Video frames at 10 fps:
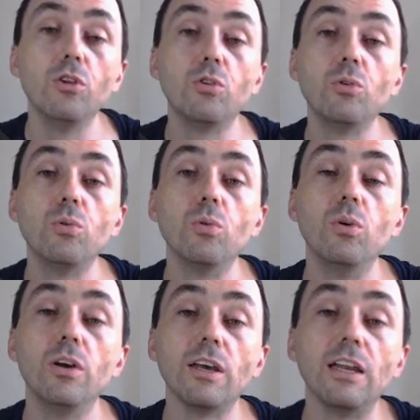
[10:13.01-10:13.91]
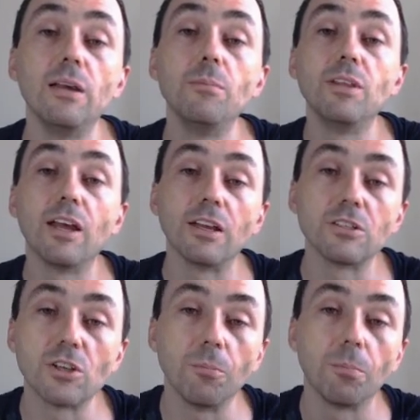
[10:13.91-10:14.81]
to eliminate
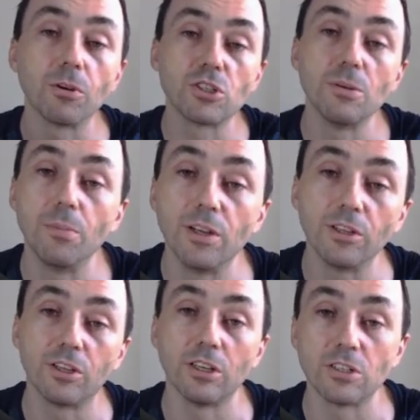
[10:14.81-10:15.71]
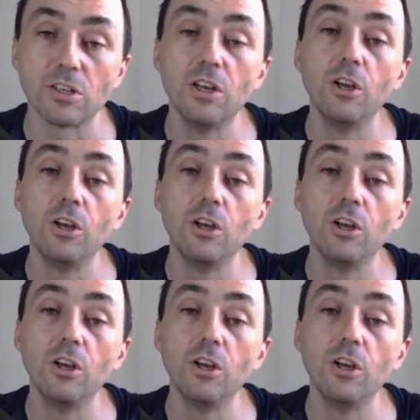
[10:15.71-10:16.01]
some possibilities